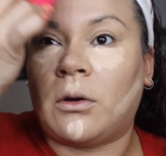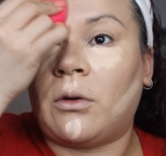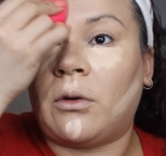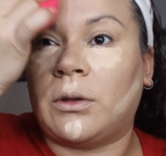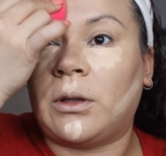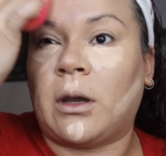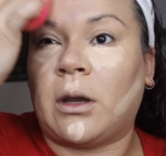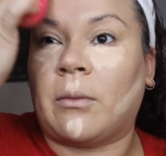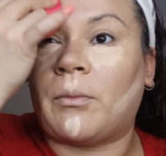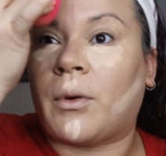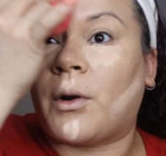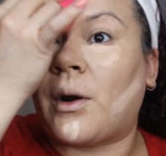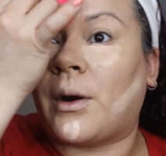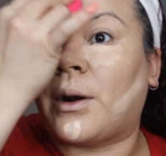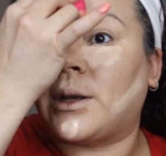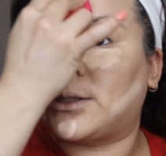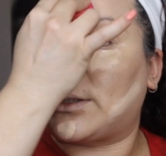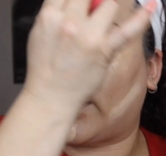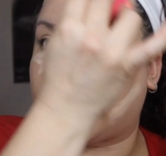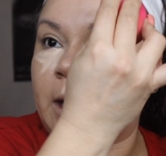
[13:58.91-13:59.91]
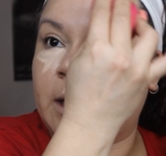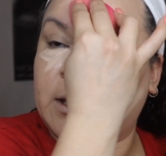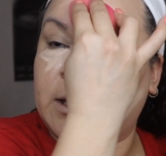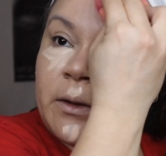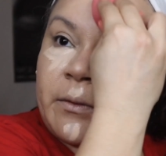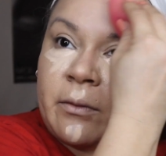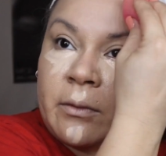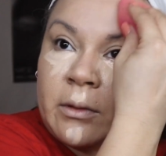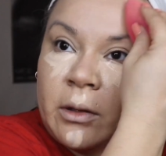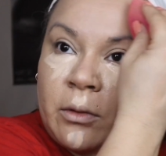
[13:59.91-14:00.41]
only on products that I
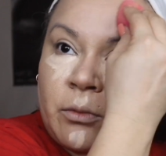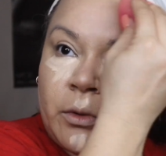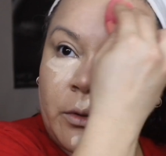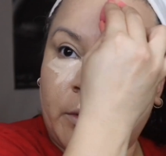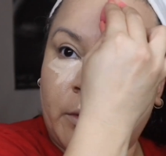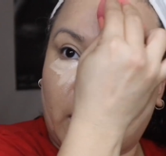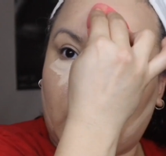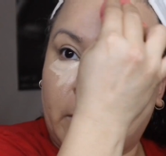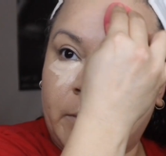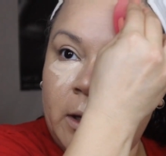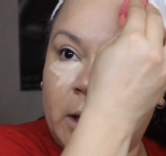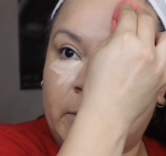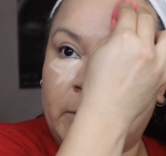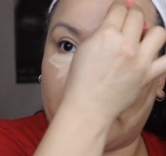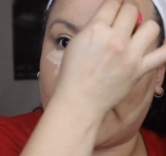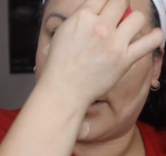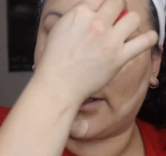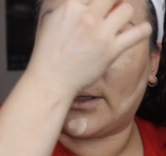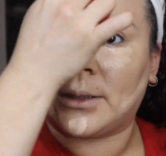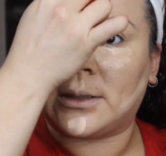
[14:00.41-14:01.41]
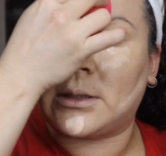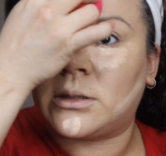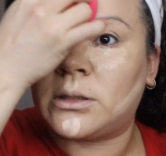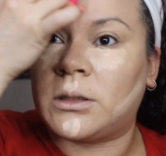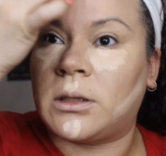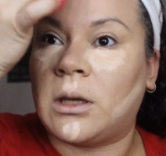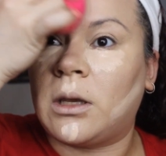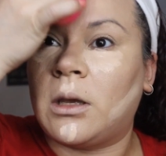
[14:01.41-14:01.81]
definitely would recommend, because